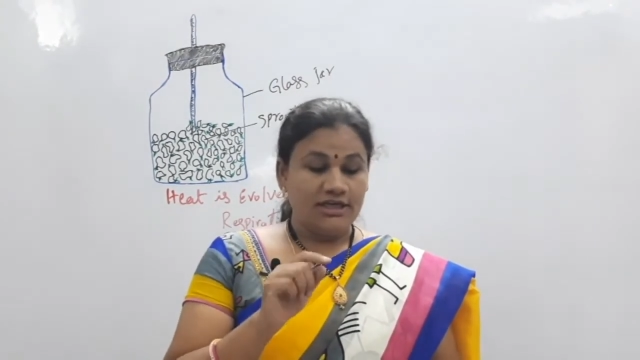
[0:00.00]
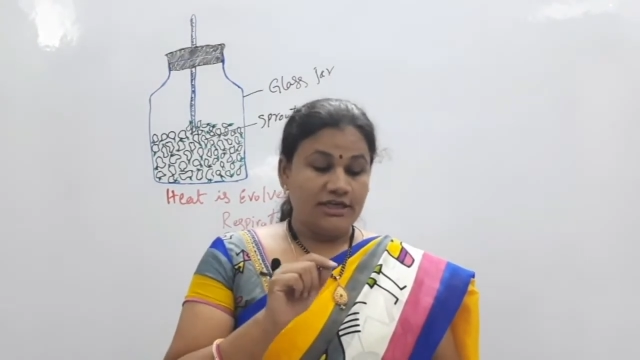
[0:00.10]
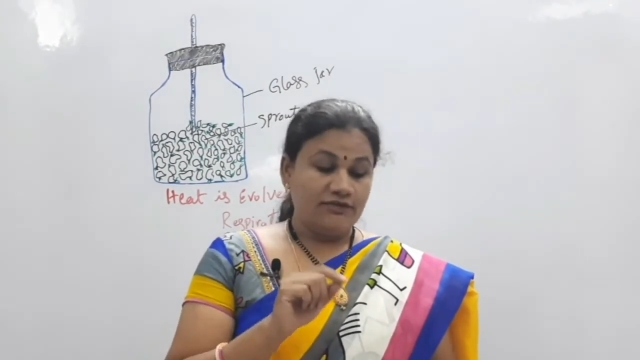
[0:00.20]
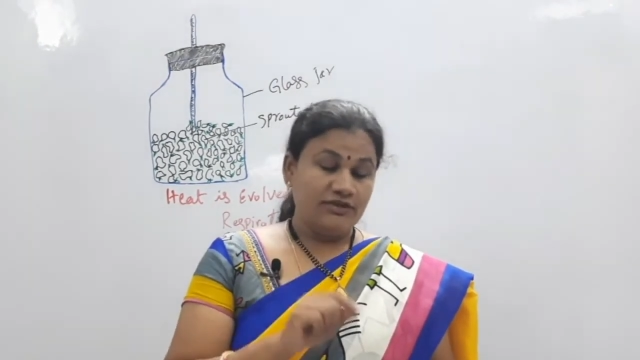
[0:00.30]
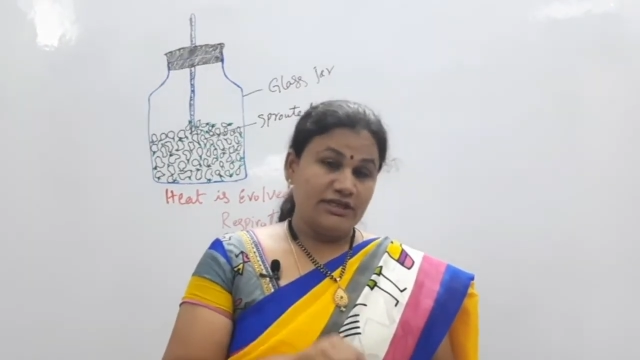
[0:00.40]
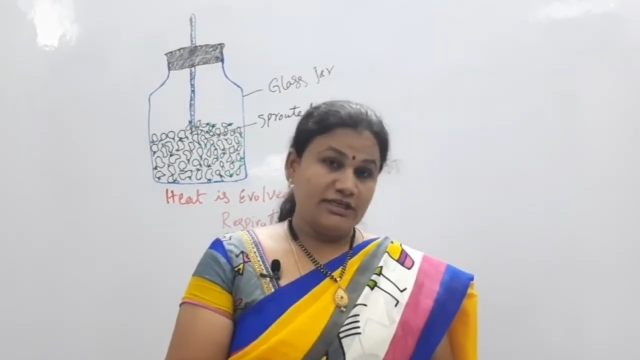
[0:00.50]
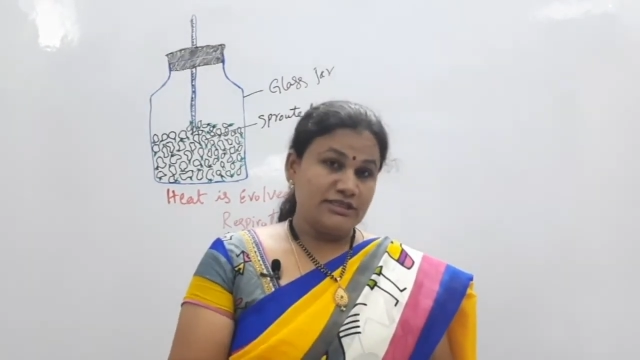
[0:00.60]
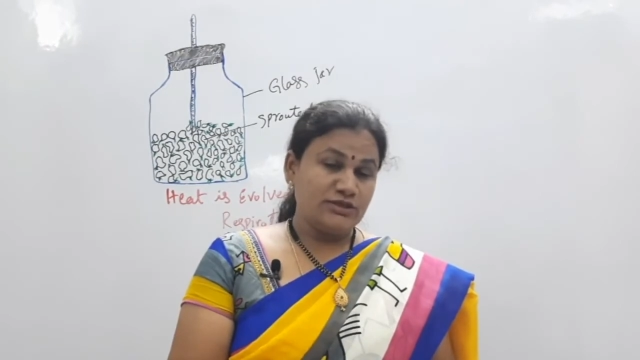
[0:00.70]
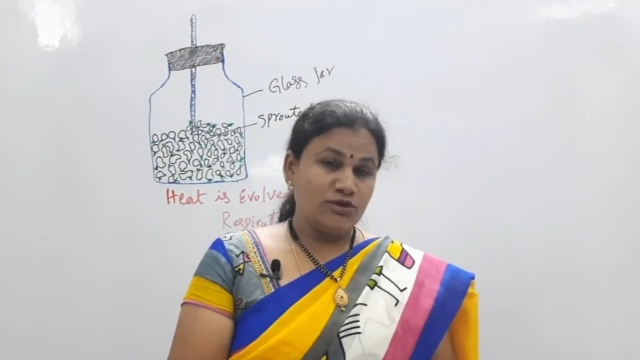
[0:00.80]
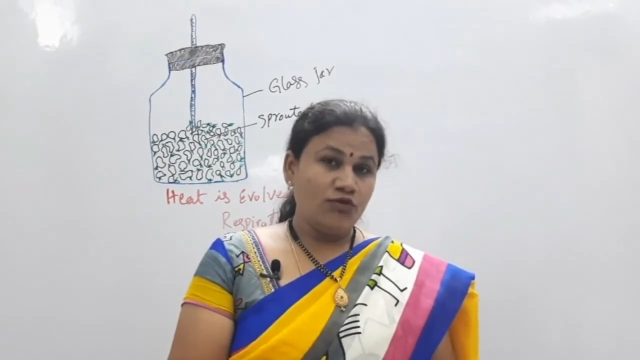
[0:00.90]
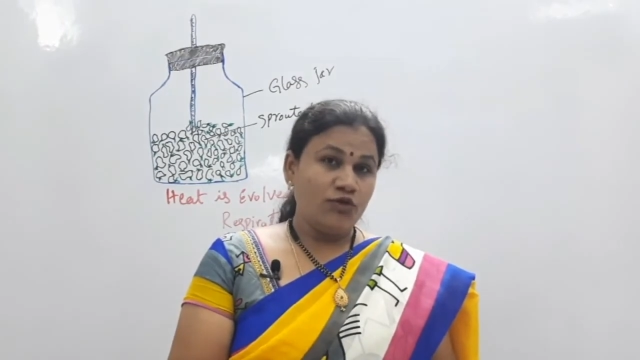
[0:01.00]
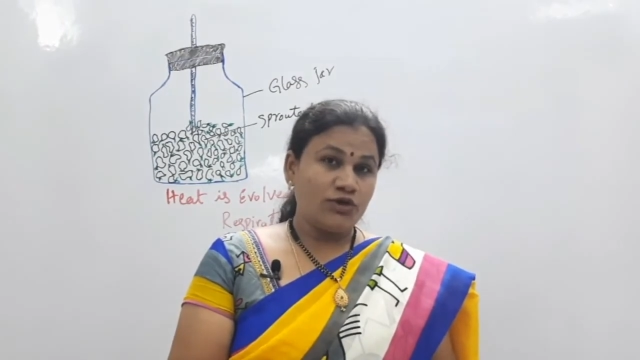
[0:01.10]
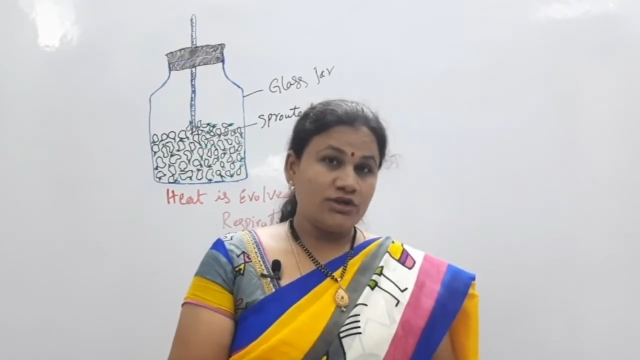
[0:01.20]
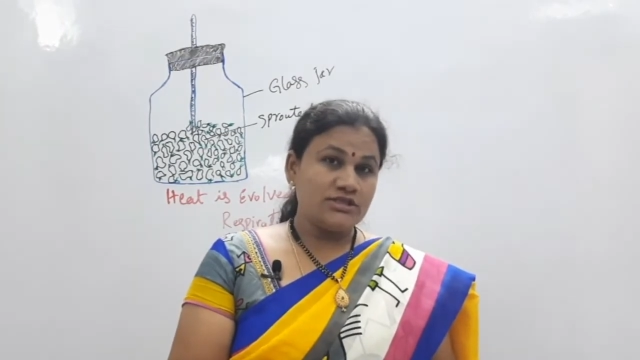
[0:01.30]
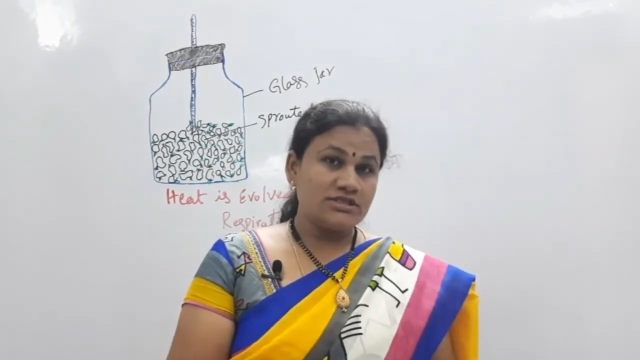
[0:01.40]
If there is no
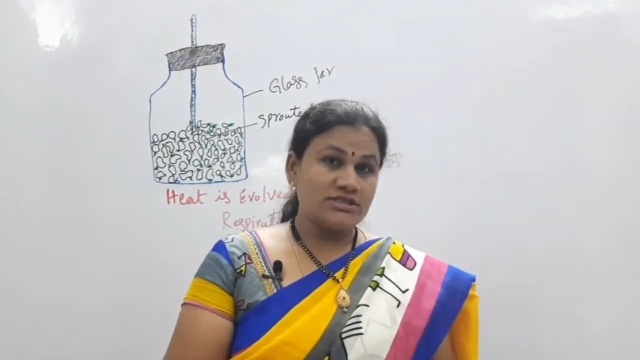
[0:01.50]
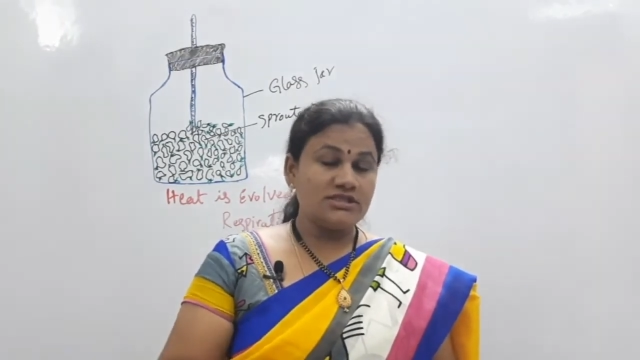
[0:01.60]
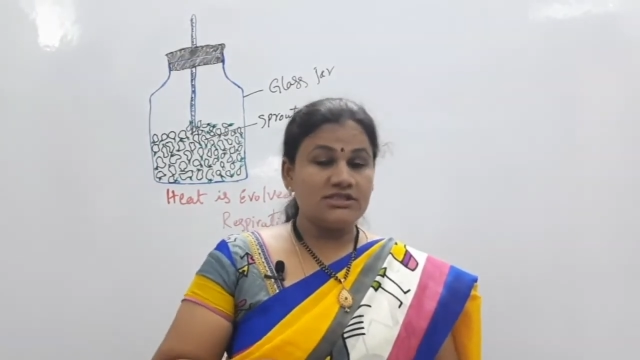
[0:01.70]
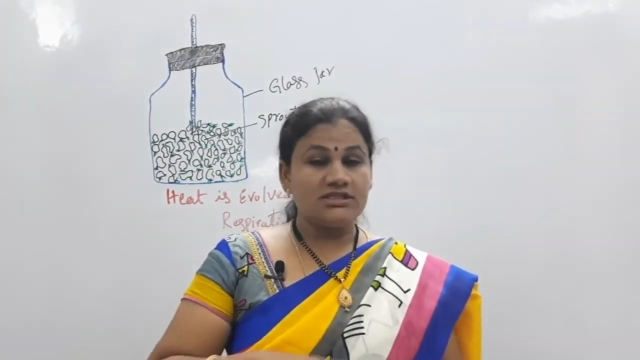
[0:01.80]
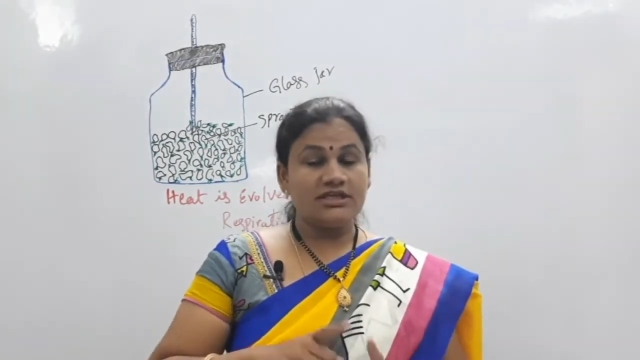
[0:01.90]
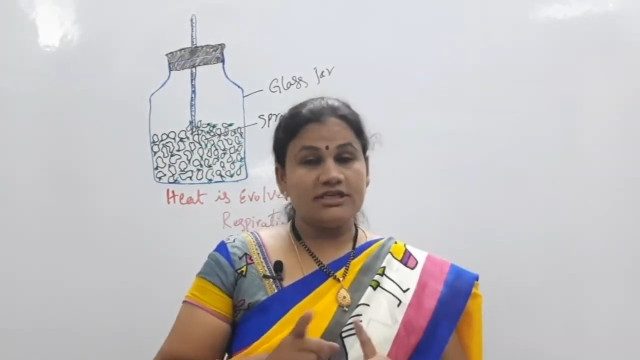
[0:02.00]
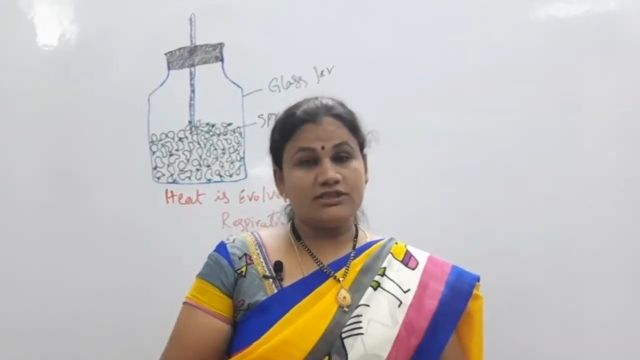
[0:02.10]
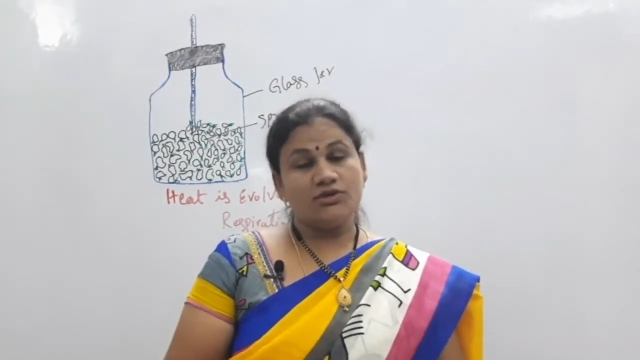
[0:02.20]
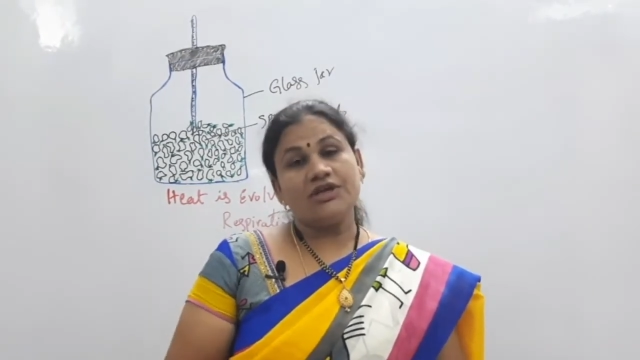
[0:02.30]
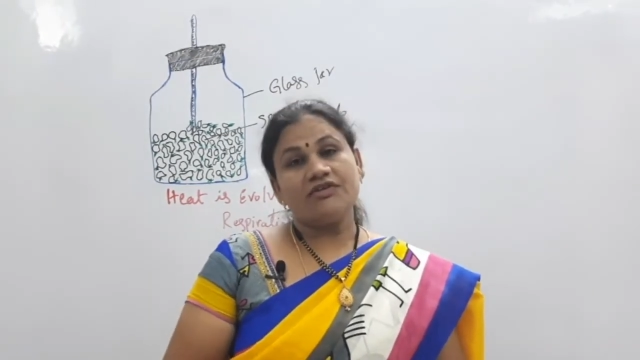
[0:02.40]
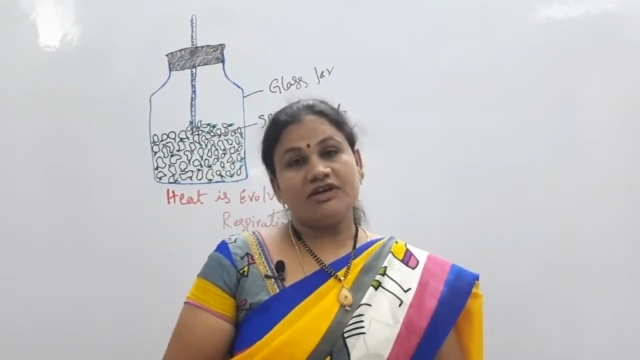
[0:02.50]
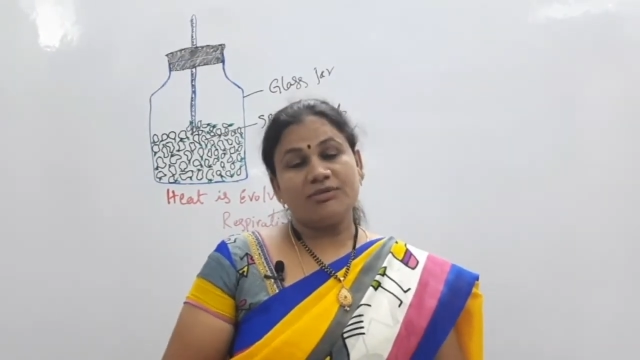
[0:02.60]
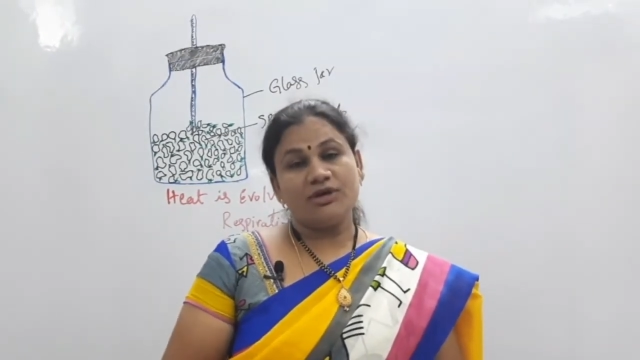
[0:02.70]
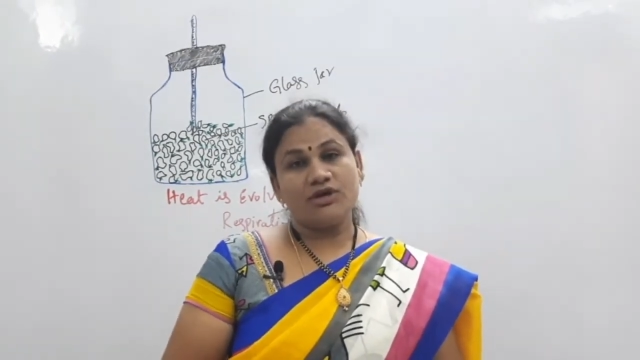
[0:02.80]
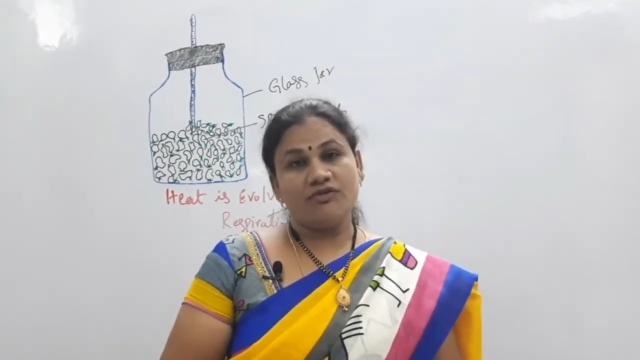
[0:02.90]
photosynthesis, there is no
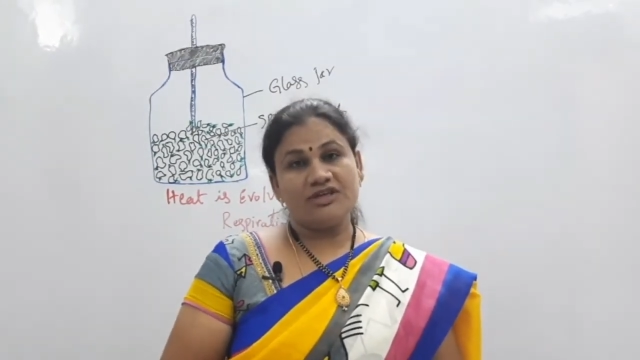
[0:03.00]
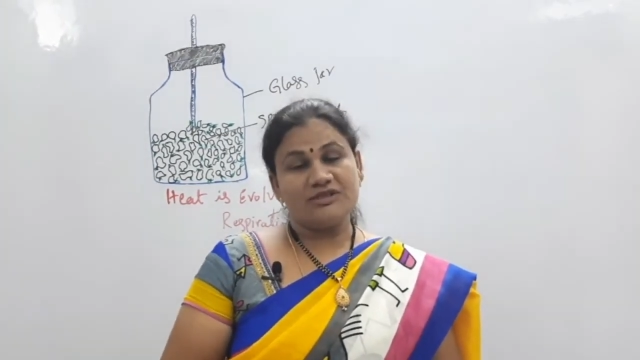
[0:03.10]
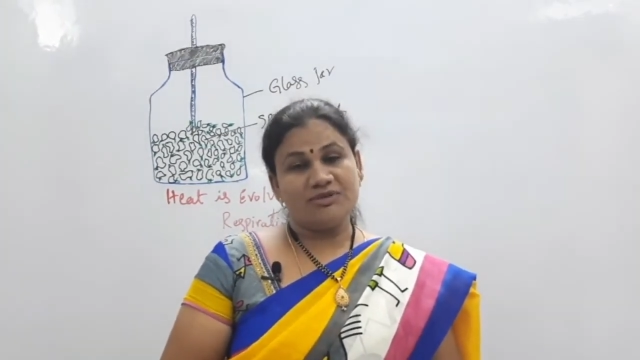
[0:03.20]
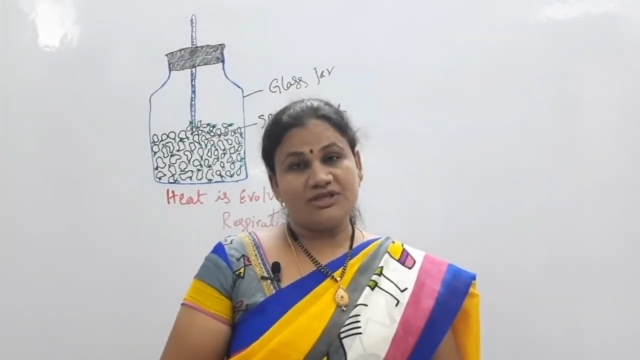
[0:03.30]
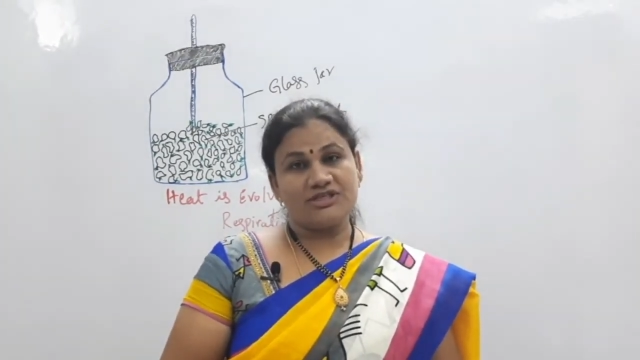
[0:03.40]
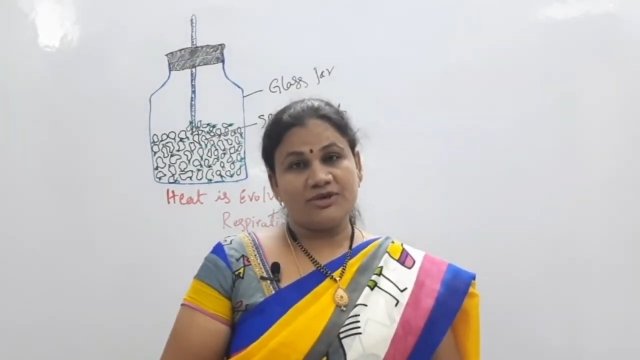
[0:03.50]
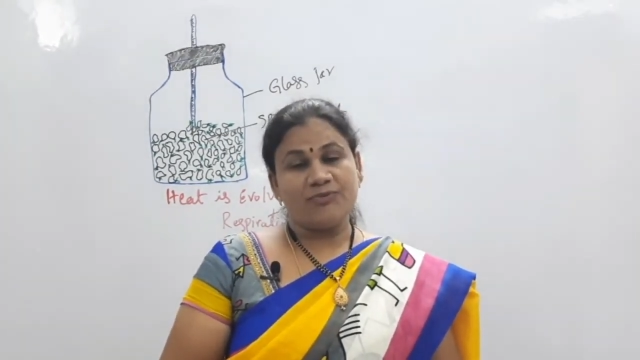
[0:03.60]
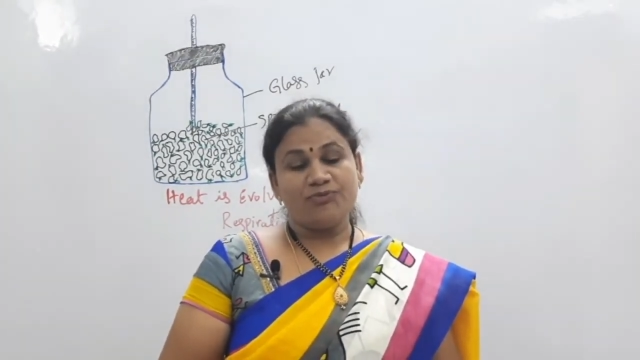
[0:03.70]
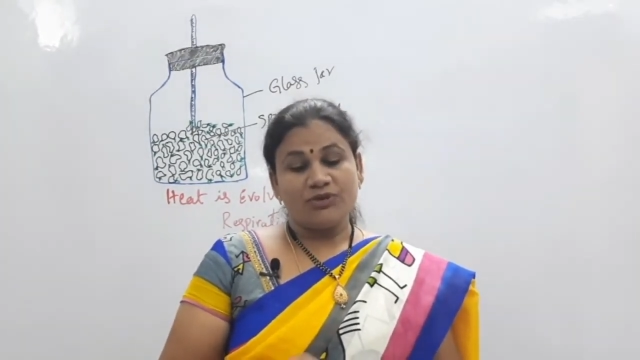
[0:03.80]
requirement of respiration.